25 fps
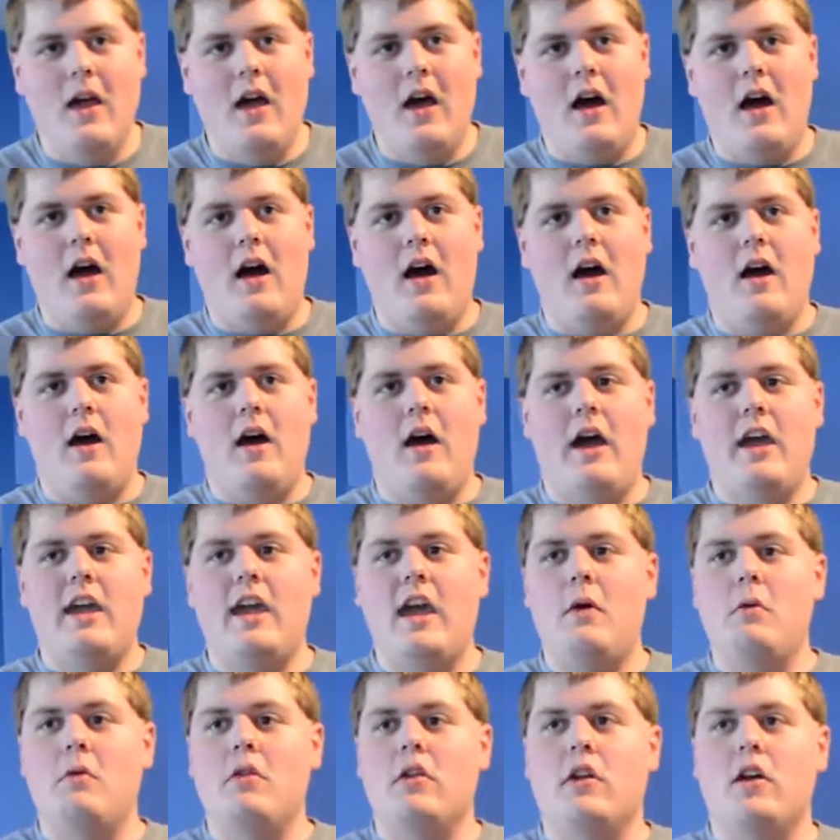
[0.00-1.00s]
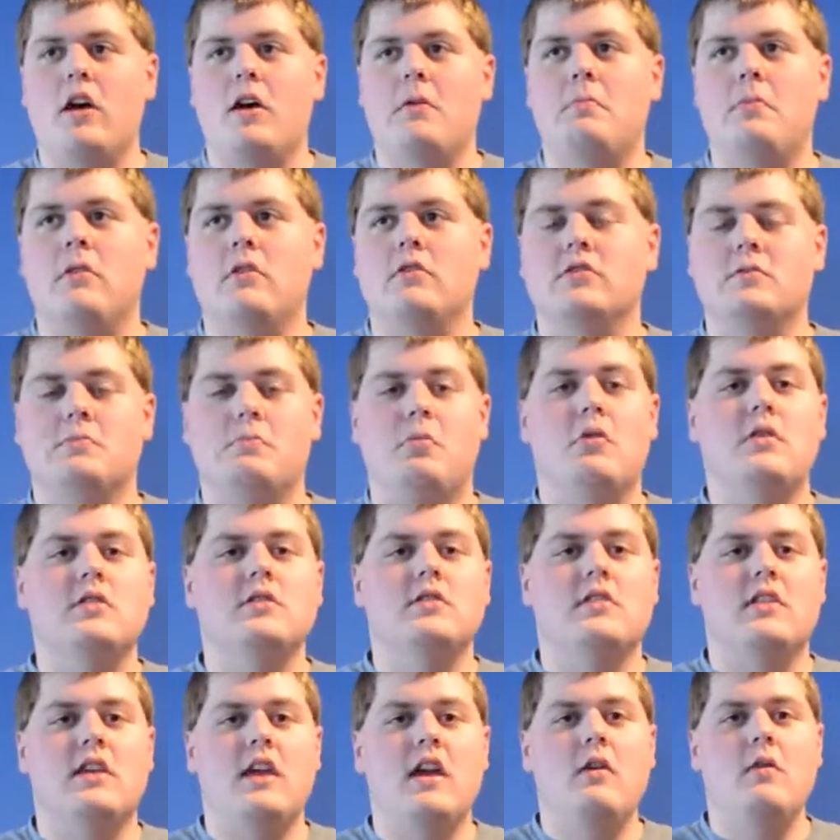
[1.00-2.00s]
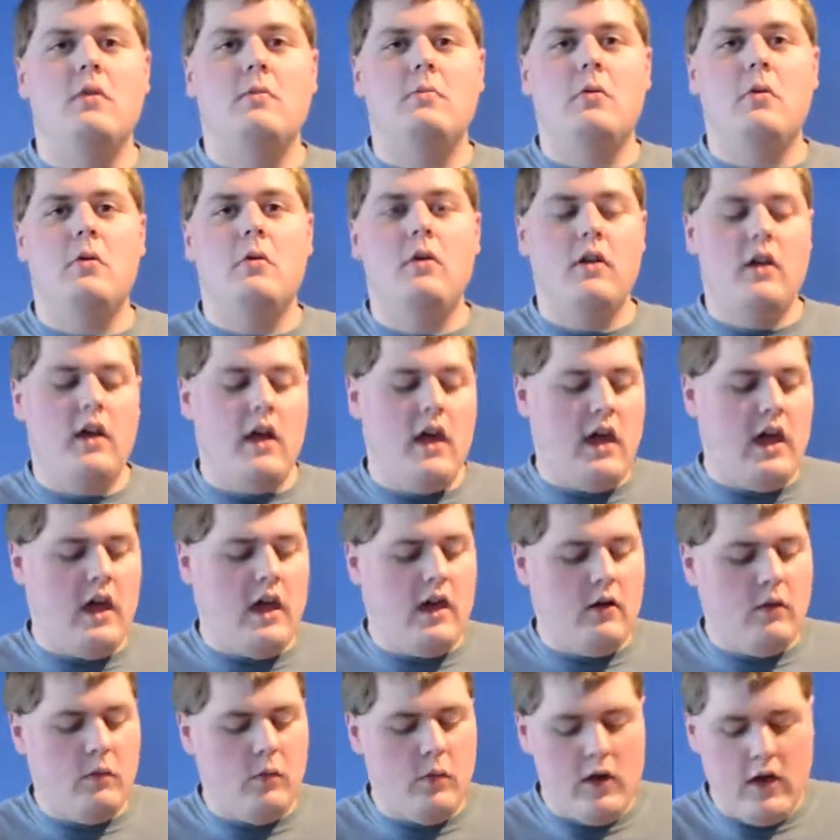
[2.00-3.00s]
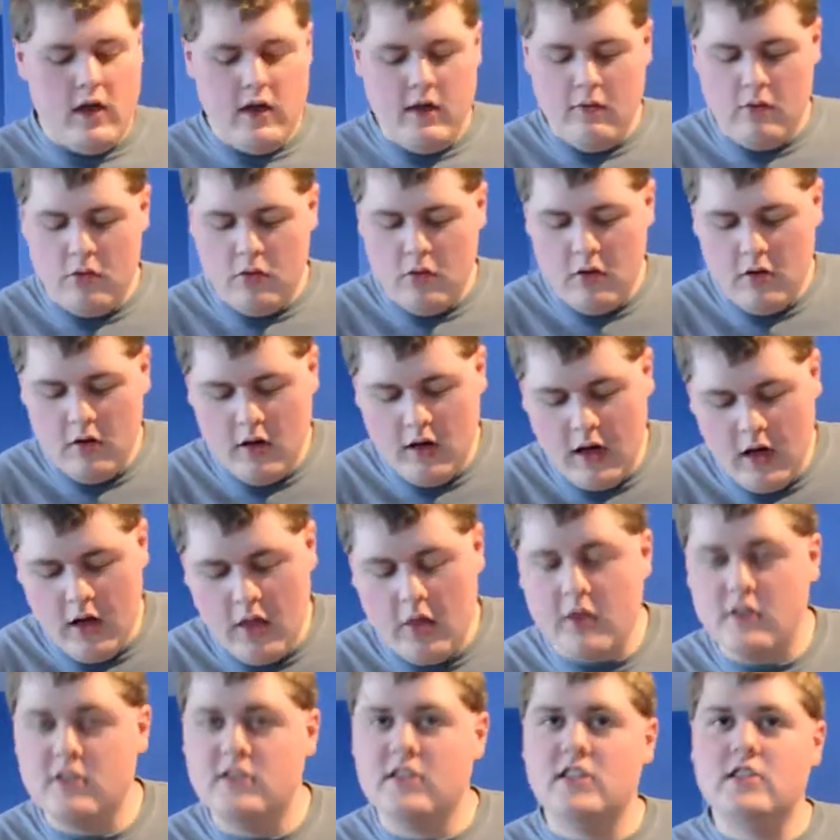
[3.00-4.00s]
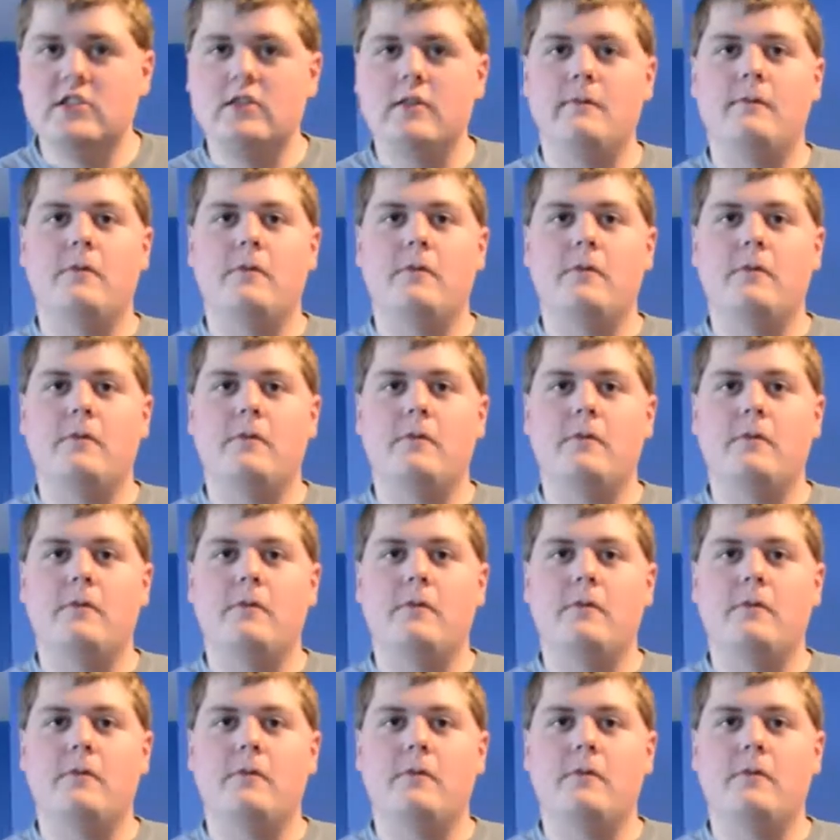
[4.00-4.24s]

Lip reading: I got with a couple of supporters of the Geek Report and we threw together this system